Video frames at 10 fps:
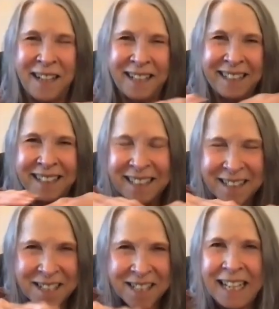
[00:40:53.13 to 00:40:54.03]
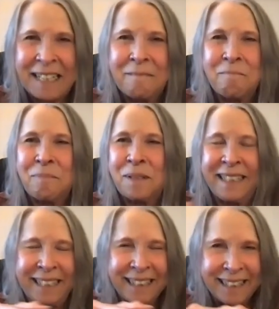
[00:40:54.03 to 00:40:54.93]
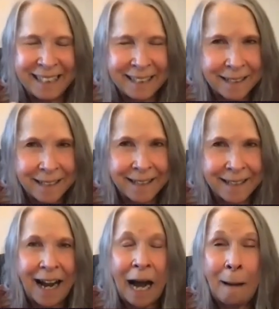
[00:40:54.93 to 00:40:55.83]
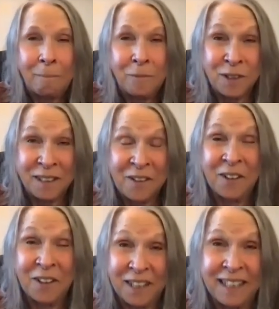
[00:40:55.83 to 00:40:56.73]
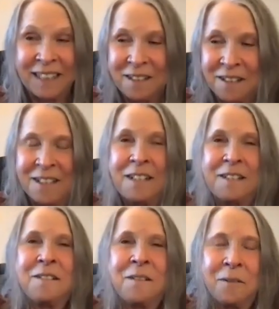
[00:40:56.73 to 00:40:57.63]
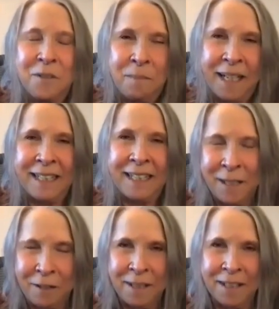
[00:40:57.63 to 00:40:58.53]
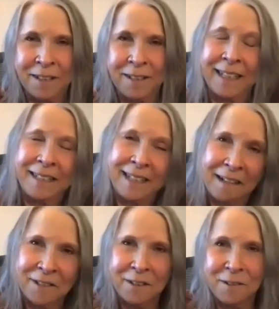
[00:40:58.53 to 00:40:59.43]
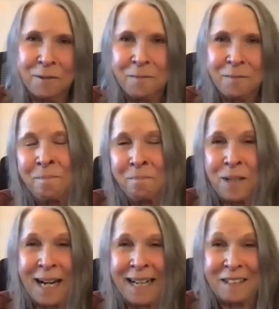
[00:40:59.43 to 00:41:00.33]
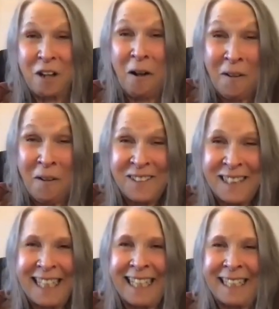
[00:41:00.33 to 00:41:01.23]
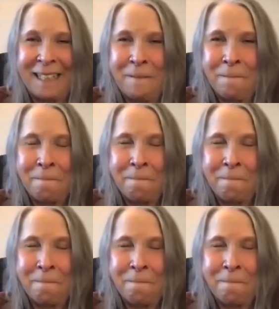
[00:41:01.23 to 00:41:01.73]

trying to stay completely calm during the whole thing because you know you might get retriggered and then you have to do the practice all over again.